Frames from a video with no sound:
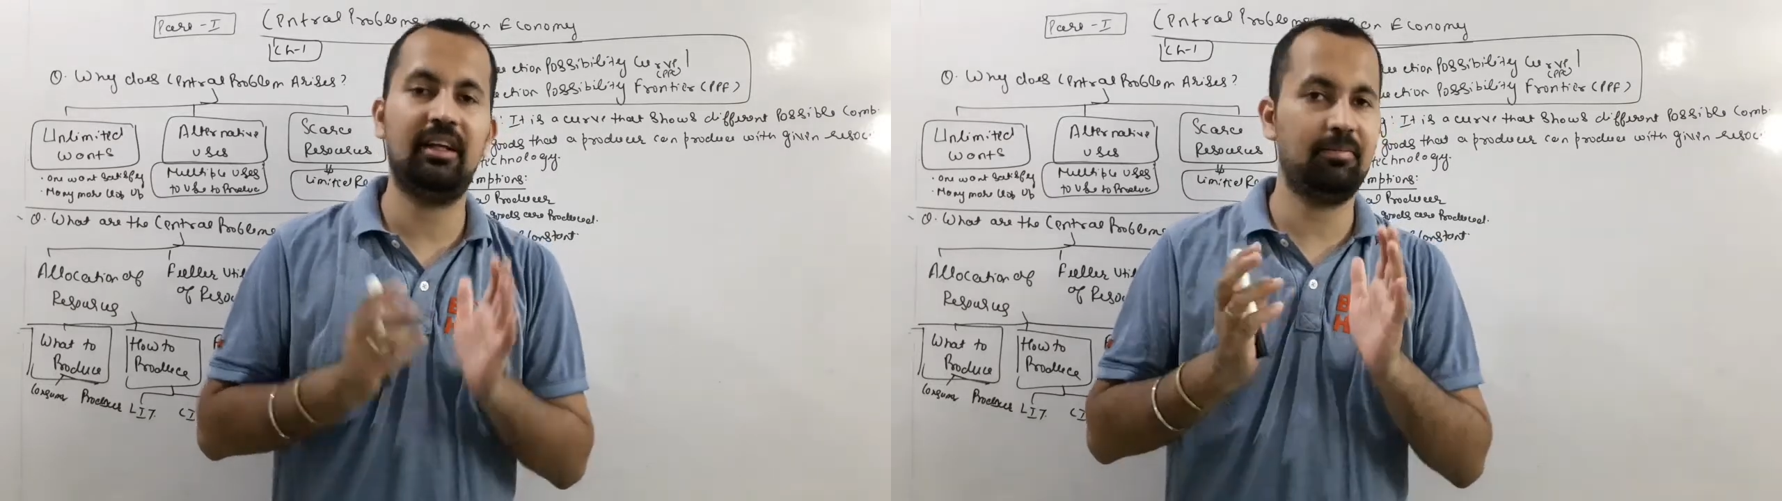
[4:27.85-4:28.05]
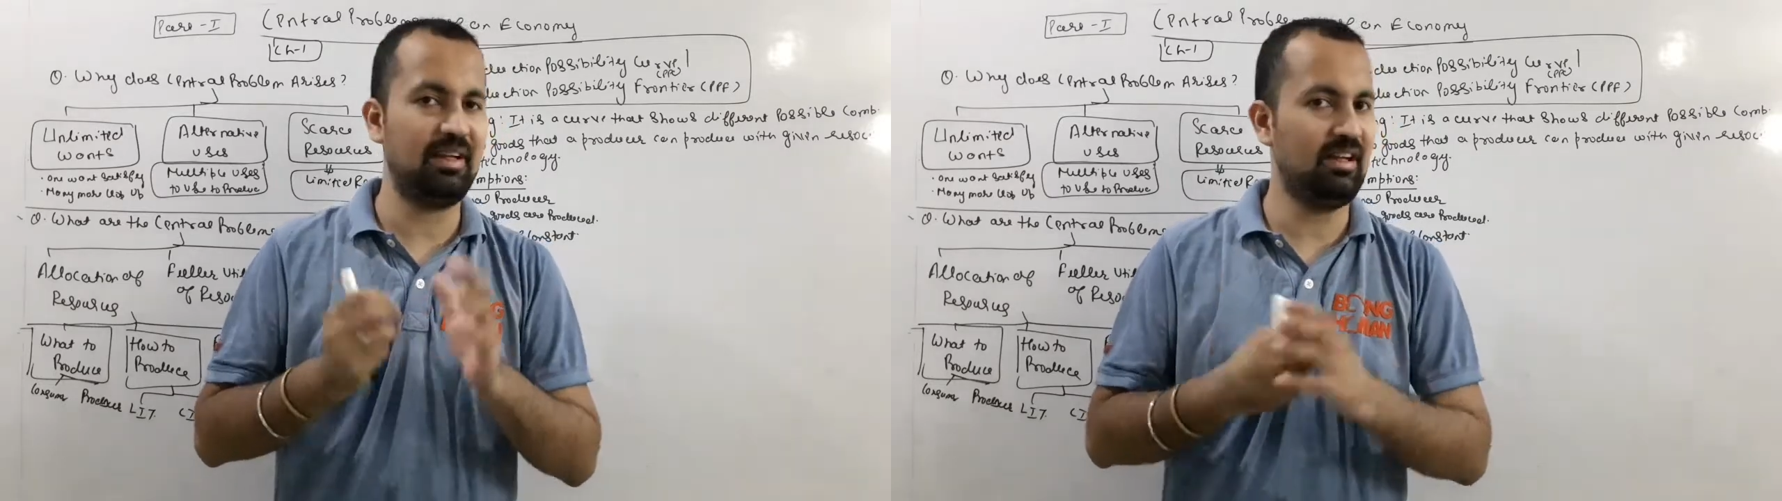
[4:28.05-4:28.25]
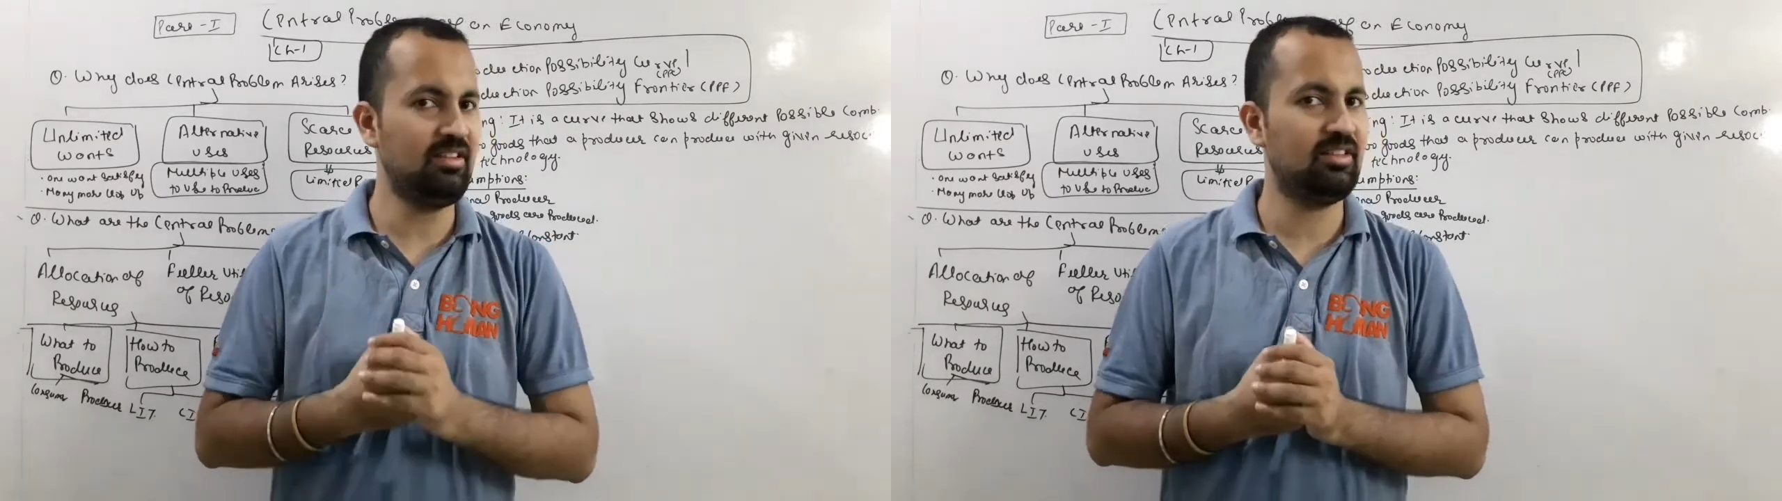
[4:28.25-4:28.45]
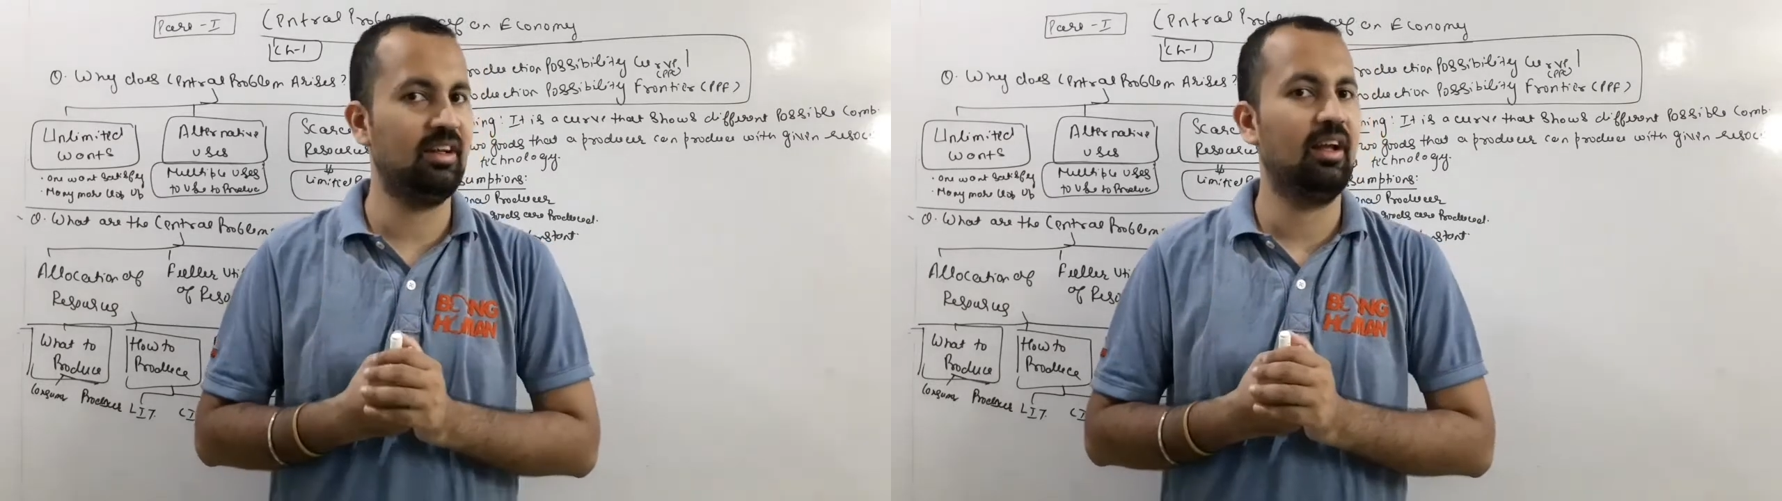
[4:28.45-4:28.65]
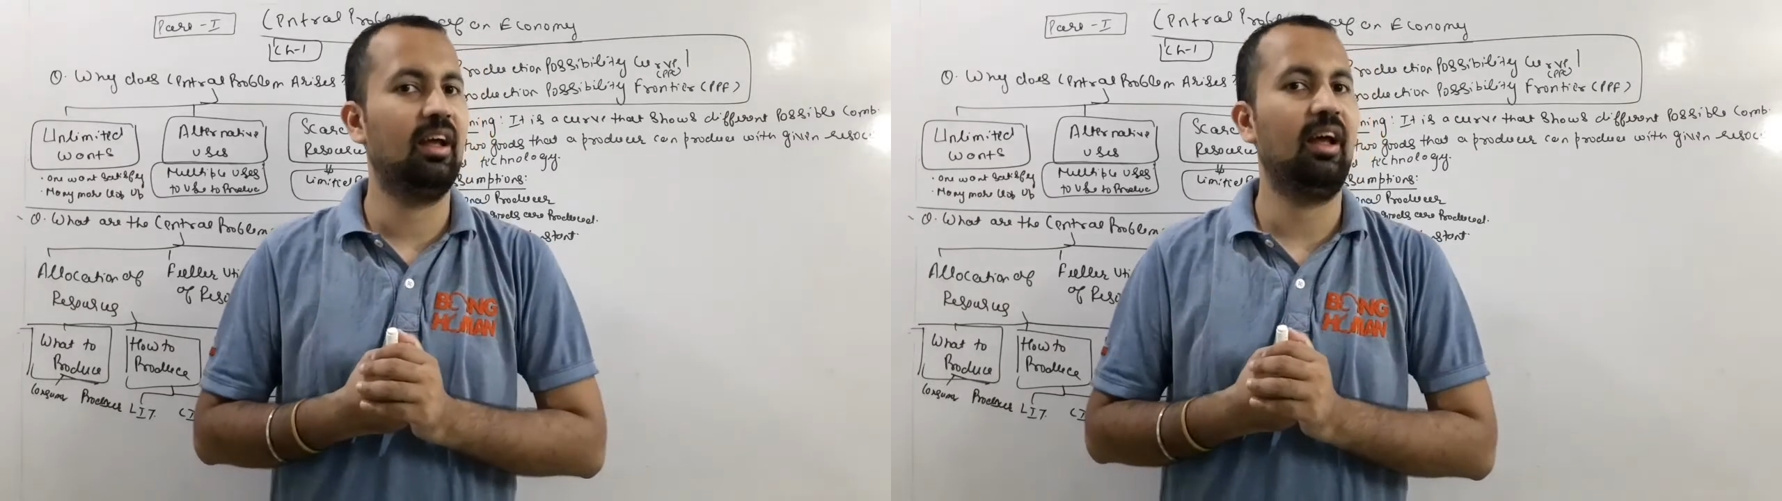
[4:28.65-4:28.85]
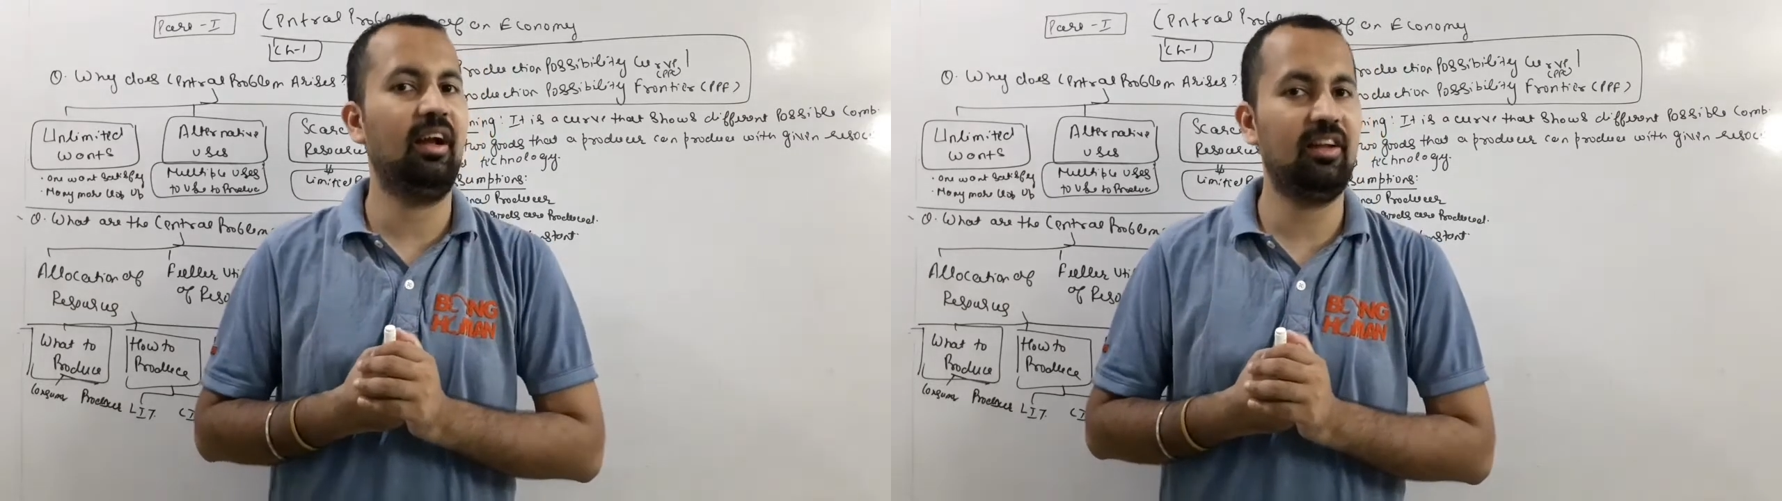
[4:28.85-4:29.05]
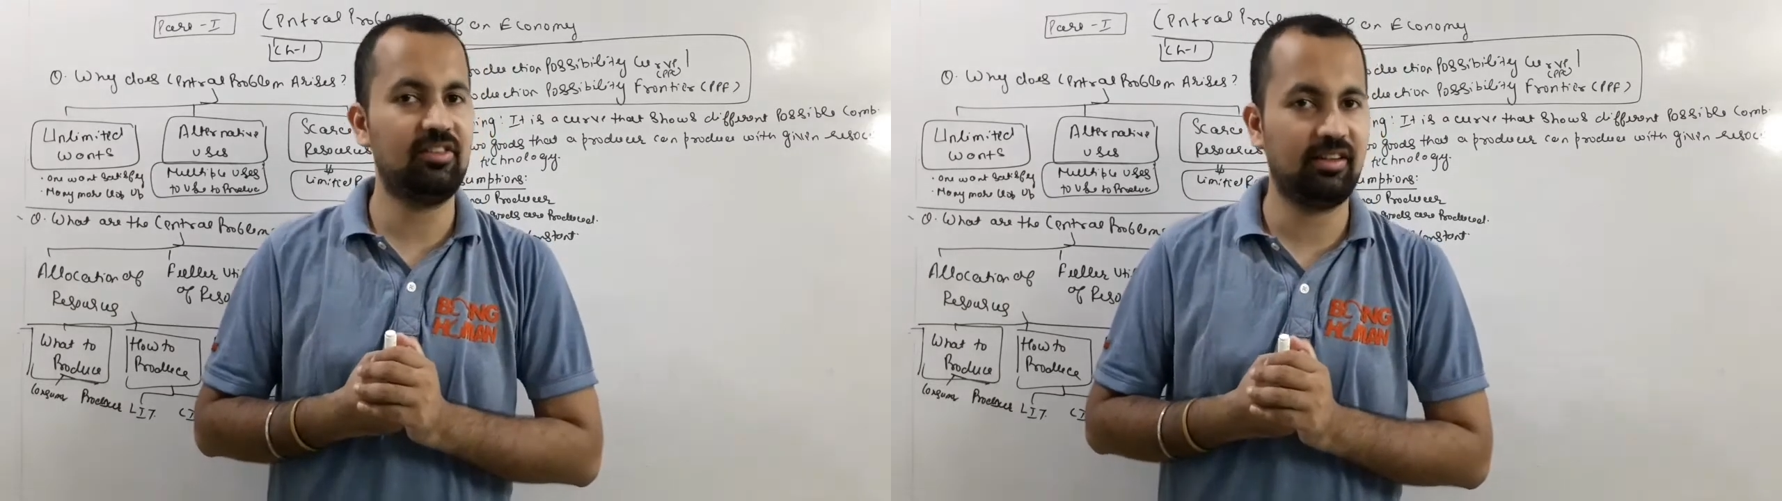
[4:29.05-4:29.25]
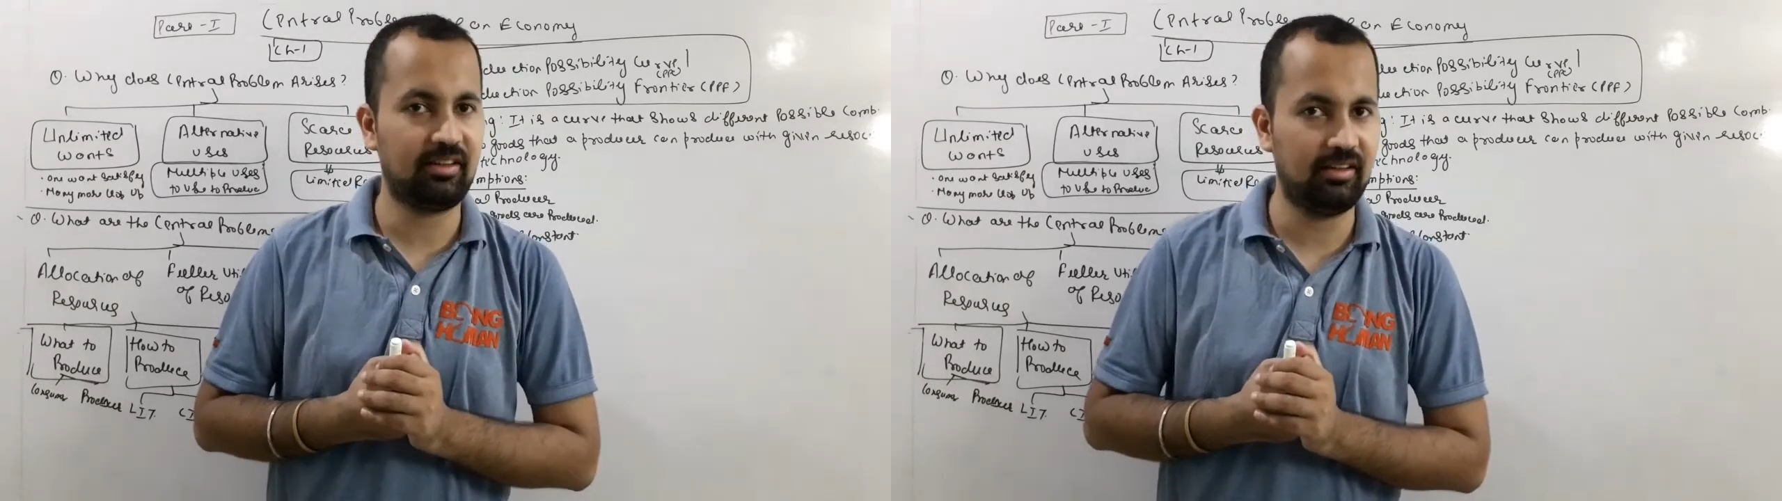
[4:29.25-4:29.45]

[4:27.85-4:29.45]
It means it is a